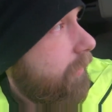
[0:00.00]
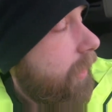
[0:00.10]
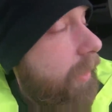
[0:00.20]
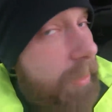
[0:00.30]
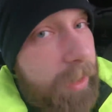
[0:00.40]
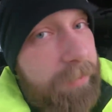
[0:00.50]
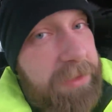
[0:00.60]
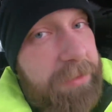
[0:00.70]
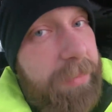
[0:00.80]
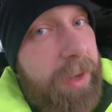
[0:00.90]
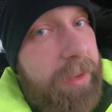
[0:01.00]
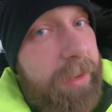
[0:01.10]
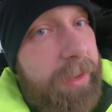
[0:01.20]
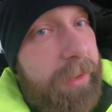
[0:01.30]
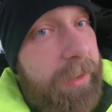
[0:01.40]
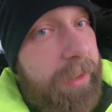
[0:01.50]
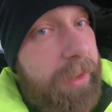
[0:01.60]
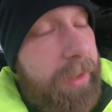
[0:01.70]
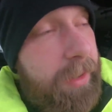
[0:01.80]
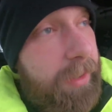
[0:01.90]
kind of nervous about it.
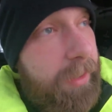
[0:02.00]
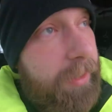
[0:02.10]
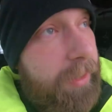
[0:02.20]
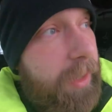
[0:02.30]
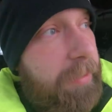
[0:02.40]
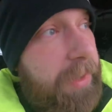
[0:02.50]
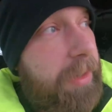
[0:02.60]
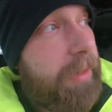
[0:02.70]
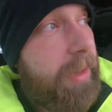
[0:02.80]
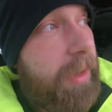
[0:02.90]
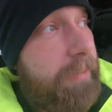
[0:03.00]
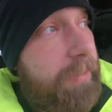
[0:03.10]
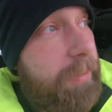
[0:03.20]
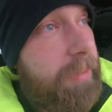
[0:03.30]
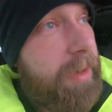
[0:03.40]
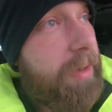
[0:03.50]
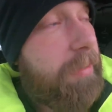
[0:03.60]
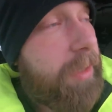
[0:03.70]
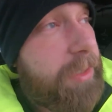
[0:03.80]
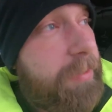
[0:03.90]
Help me out a lot if you were there to
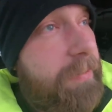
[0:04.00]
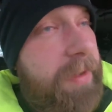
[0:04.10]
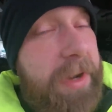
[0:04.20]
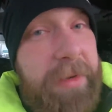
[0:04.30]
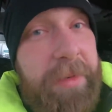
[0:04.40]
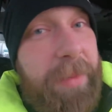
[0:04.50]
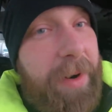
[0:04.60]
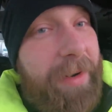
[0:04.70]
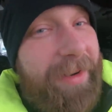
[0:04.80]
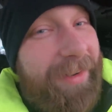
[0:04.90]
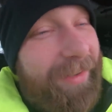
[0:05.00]
watch my video tomorrow.